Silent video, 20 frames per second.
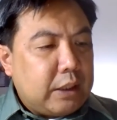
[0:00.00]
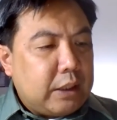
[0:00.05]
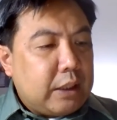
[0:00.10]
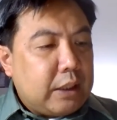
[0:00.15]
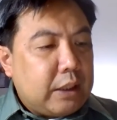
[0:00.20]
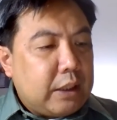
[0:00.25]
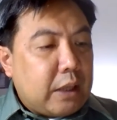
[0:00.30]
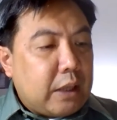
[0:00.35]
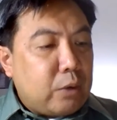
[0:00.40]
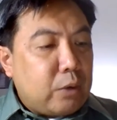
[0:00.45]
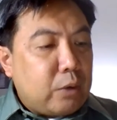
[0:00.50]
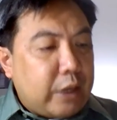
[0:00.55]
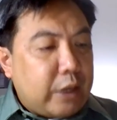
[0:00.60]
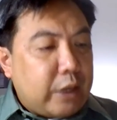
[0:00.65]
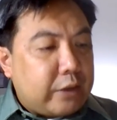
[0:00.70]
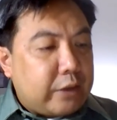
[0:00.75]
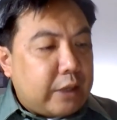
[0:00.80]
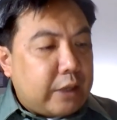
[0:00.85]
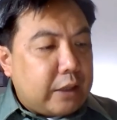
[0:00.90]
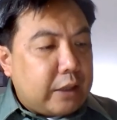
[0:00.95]
Now
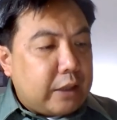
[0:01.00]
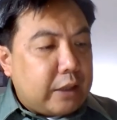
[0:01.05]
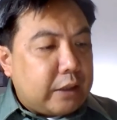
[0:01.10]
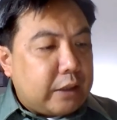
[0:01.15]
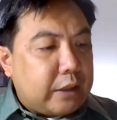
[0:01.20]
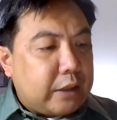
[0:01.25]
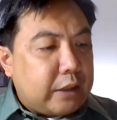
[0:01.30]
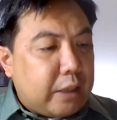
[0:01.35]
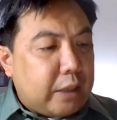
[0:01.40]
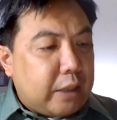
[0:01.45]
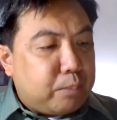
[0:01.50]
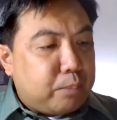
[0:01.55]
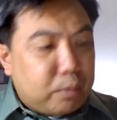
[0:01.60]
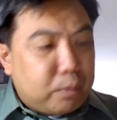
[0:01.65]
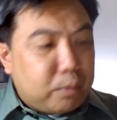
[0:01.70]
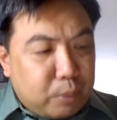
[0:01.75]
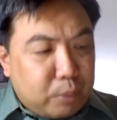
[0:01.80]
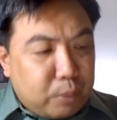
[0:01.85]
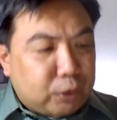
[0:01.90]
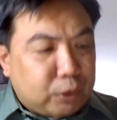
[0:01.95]
nothing that they
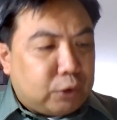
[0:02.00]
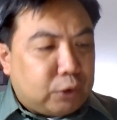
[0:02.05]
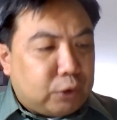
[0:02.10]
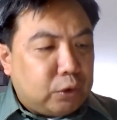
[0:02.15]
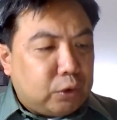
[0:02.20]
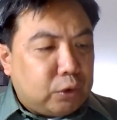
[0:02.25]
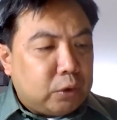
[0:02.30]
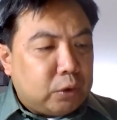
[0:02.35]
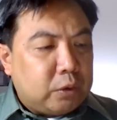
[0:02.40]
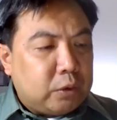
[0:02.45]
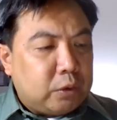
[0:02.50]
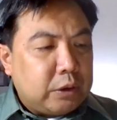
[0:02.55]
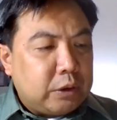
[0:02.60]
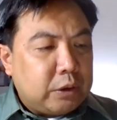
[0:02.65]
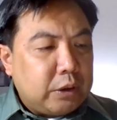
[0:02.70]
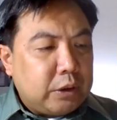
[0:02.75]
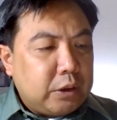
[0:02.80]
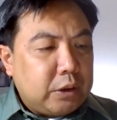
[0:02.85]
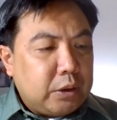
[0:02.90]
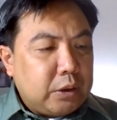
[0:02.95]
propose to do
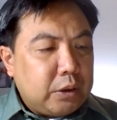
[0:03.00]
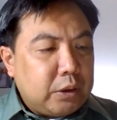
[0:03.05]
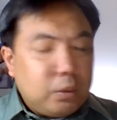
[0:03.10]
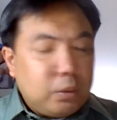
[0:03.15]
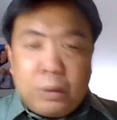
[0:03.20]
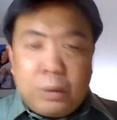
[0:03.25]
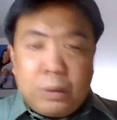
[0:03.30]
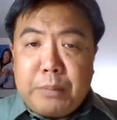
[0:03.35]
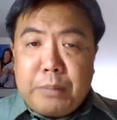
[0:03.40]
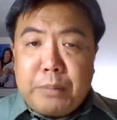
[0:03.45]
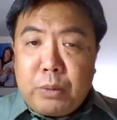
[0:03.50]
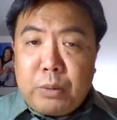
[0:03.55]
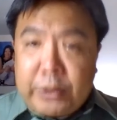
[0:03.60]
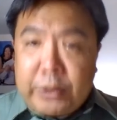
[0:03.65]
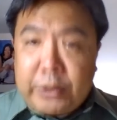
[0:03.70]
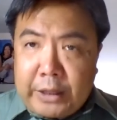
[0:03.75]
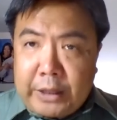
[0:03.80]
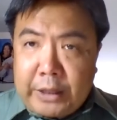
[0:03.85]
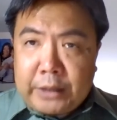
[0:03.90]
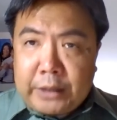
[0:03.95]
will be
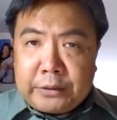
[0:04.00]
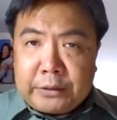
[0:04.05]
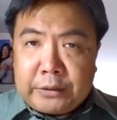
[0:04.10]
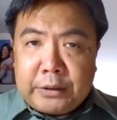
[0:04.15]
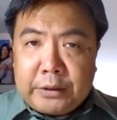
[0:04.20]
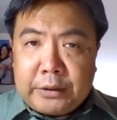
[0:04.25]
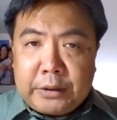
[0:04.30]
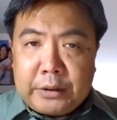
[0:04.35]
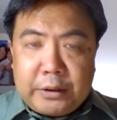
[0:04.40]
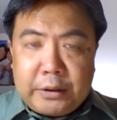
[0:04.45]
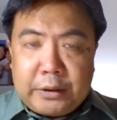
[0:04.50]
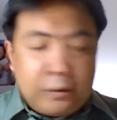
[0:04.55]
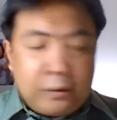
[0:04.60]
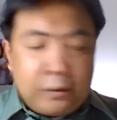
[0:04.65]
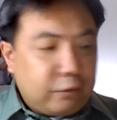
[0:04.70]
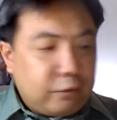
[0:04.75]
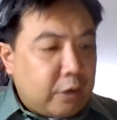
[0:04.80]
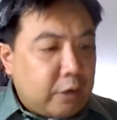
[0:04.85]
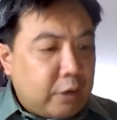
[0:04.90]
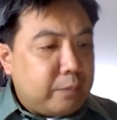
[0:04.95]
withheld
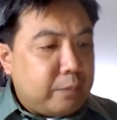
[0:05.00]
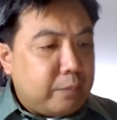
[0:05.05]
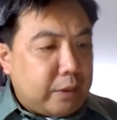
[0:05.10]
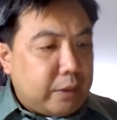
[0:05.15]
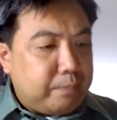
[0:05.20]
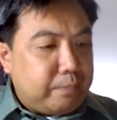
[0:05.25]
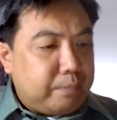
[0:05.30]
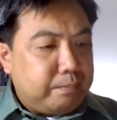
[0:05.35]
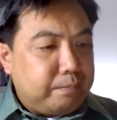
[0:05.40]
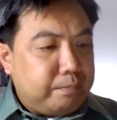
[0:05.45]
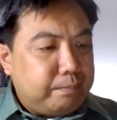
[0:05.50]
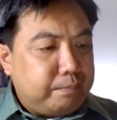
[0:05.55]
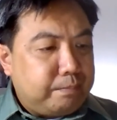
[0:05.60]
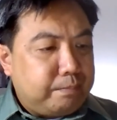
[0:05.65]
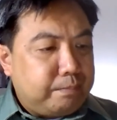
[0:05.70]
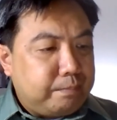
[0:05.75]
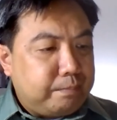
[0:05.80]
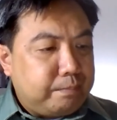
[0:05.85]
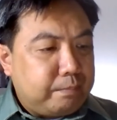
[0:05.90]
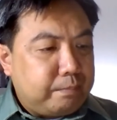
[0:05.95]
from them.
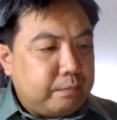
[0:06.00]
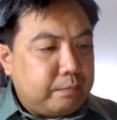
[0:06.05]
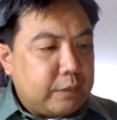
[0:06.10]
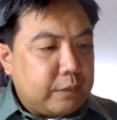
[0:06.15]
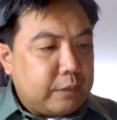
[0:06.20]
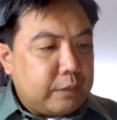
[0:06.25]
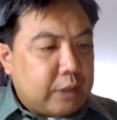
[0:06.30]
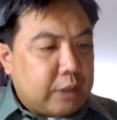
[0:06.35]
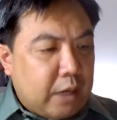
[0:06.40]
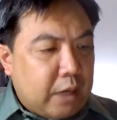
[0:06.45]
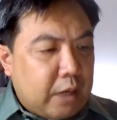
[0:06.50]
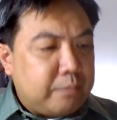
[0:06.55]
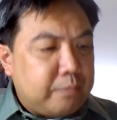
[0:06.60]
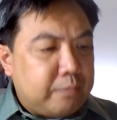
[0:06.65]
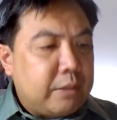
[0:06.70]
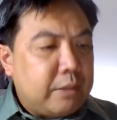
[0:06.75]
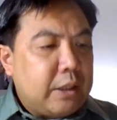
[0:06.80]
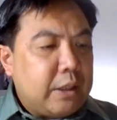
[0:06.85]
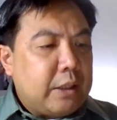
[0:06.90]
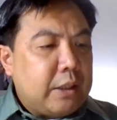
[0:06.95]

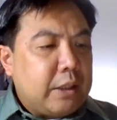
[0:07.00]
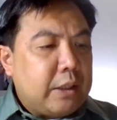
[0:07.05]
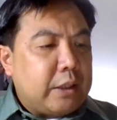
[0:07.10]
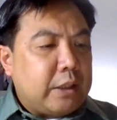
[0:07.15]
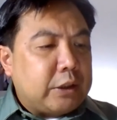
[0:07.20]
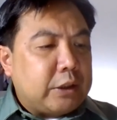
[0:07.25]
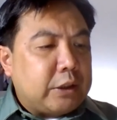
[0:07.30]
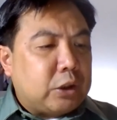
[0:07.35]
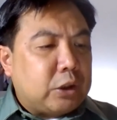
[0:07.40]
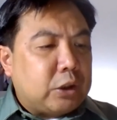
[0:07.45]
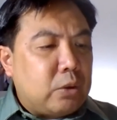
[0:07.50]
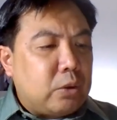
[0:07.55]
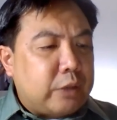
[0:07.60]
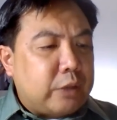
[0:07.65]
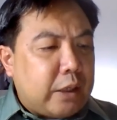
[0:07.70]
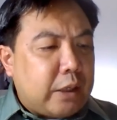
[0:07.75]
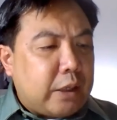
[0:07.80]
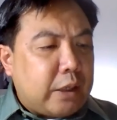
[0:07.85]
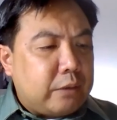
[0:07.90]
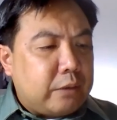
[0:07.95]
Come, let us go
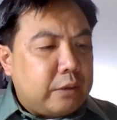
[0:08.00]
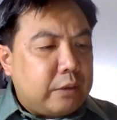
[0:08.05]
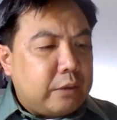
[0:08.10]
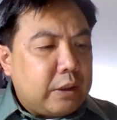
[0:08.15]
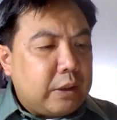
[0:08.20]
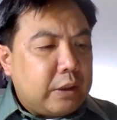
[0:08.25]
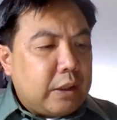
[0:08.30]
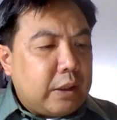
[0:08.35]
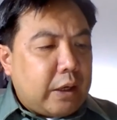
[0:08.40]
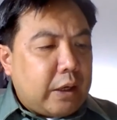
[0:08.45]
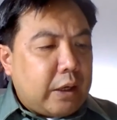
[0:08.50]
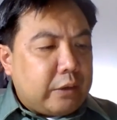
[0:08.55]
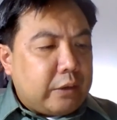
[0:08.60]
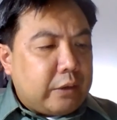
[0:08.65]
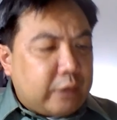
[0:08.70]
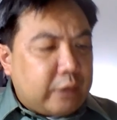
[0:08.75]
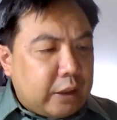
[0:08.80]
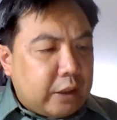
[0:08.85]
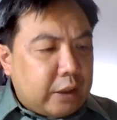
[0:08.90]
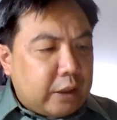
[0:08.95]
down
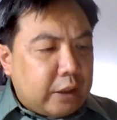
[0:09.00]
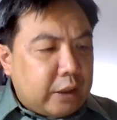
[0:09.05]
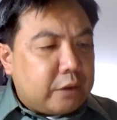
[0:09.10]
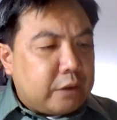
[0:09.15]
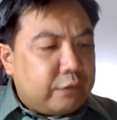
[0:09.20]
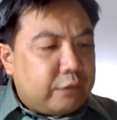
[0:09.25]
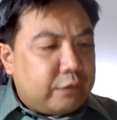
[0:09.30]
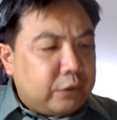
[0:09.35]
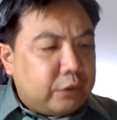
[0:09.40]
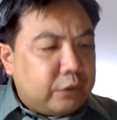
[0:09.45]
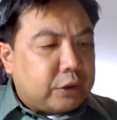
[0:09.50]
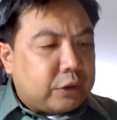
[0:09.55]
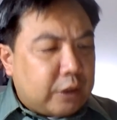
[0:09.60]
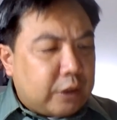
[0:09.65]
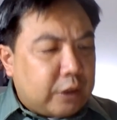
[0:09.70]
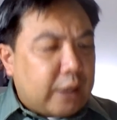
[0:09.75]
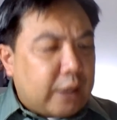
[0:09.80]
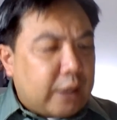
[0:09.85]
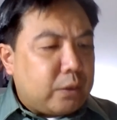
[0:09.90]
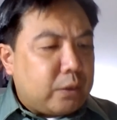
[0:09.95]
and there confuse
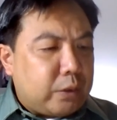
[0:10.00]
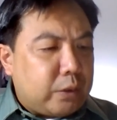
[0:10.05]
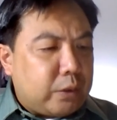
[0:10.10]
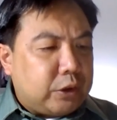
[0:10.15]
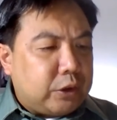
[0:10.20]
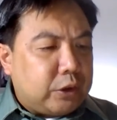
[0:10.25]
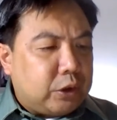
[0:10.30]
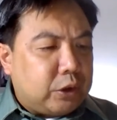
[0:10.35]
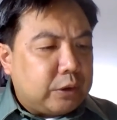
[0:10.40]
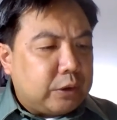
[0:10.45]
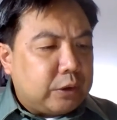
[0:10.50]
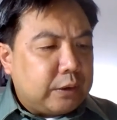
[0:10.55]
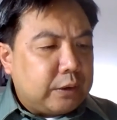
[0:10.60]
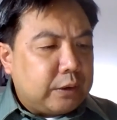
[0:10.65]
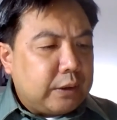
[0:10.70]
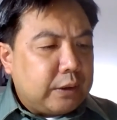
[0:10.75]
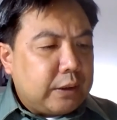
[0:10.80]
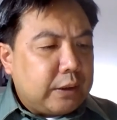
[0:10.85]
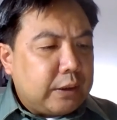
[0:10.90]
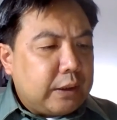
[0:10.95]
their language,
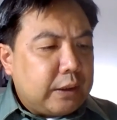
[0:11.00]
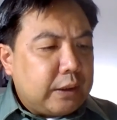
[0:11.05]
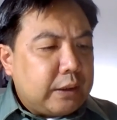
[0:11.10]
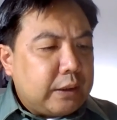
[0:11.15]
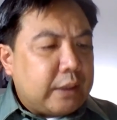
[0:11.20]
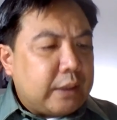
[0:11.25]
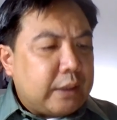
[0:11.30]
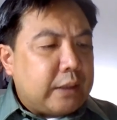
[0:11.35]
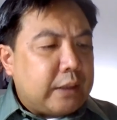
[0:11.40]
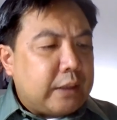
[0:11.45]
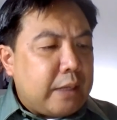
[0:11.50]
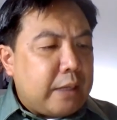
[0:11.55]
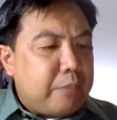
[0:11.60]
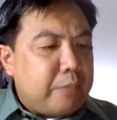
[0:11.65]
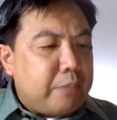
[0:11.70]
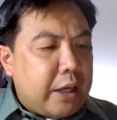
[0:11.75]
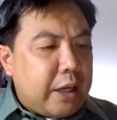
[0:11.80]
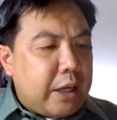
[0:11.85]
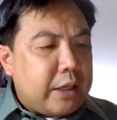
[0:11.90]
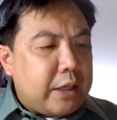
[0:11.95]
that they
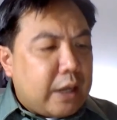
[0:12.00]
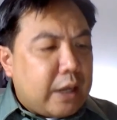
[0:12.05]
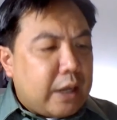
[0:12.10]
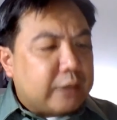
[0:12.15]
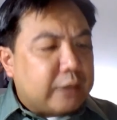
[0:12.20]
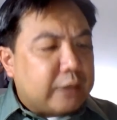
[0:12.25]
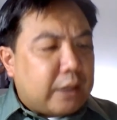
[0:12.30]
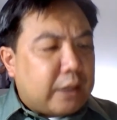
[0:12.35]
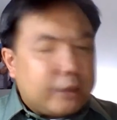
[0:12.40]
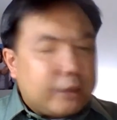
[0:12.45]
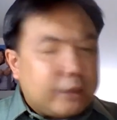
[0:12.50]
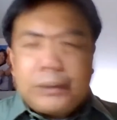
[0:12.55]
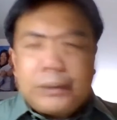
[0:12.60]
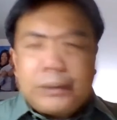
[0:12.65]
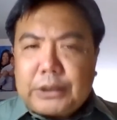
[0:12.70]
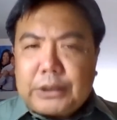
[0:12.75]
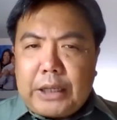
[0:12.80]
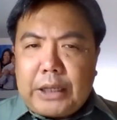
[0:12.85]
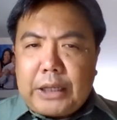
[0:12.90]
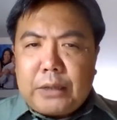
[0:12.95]
may not
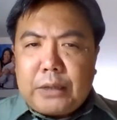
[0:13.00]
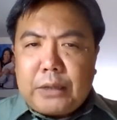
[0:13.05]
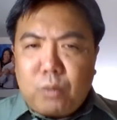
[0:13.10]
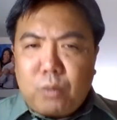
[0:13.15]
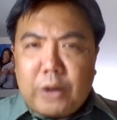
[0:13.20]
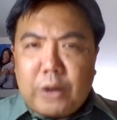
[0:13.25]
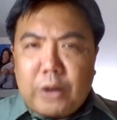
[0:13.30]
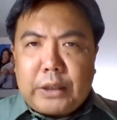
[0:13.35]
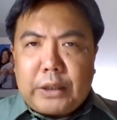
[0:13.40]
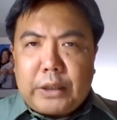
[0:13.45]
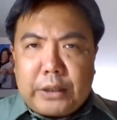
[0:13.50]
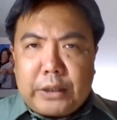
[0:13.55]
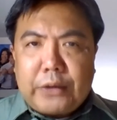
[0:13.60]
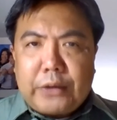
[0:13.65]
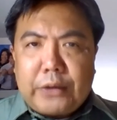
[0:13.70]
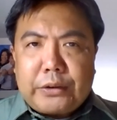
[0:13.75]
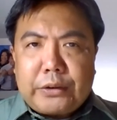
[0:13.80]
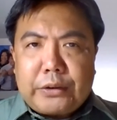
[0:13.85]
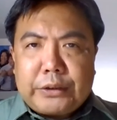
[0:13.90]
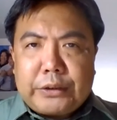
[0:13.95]
understand one
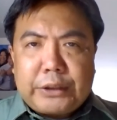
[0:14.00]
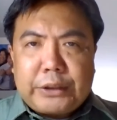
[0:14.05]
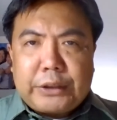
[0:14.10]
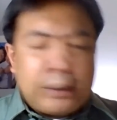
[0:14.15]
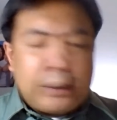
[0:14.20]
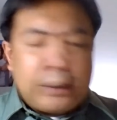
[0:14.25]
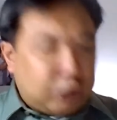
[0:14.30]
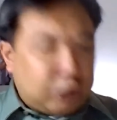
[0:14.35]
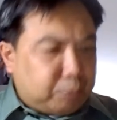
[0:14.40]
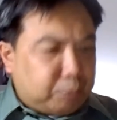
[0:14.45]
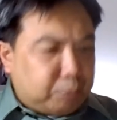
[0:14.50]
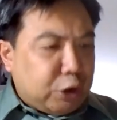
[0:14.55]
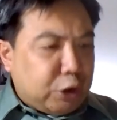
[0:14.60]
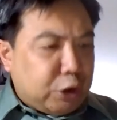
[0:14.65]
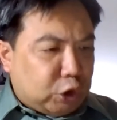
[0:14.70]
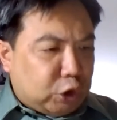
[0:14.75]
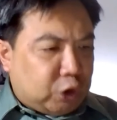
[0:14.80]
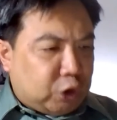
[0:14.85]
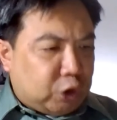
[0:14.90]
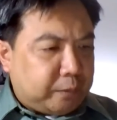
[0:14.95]
another's
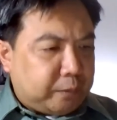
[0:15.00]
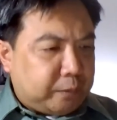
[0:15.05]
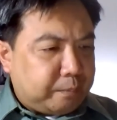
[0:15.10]
speech.